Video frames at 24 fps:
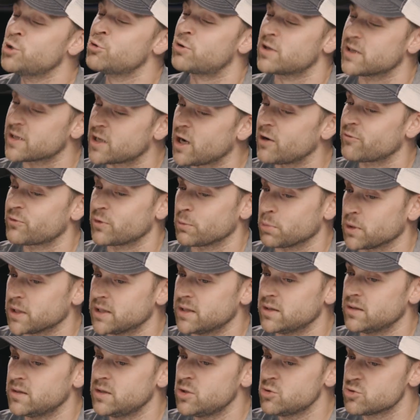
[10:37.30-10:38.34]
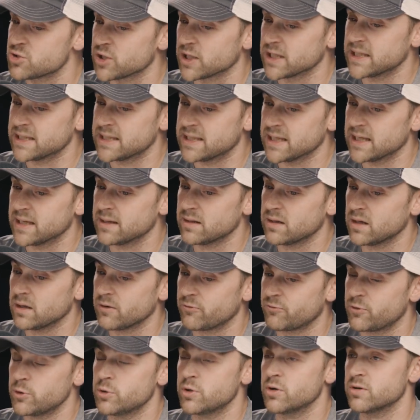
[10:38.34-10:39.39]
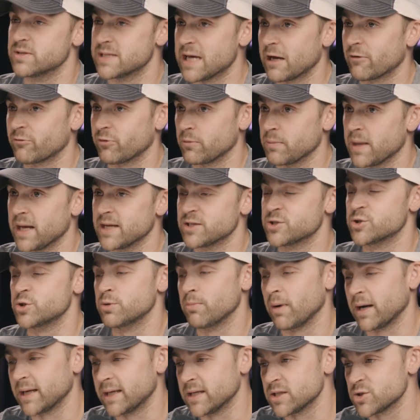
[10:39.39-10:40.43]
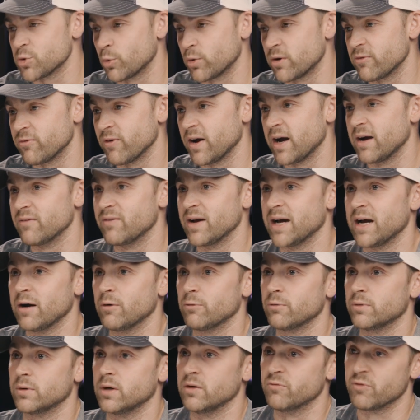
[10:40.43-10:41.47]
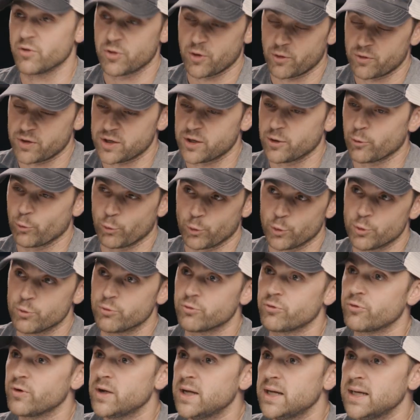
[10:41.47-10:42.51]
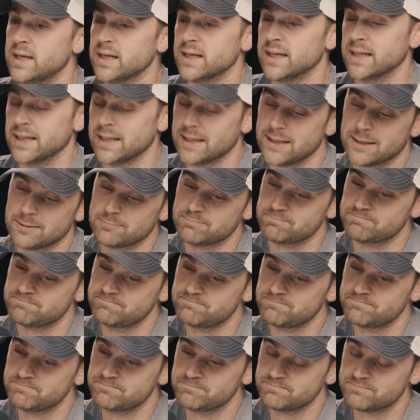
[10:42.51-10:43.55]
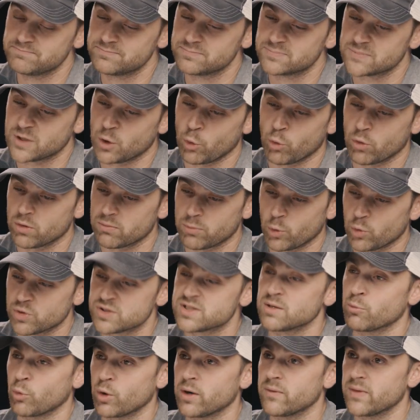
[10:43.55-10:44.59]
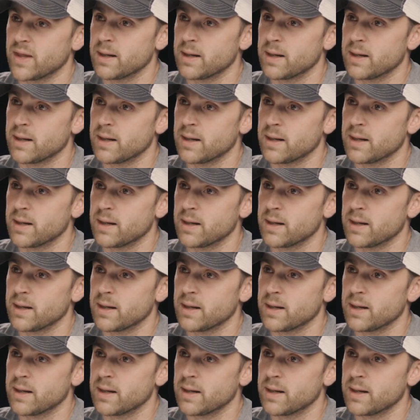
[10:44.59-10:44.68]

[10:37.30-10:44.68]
you can comfortably usually get a few years out from that. So you might get 25 out of a 30-year roof, or somewhere in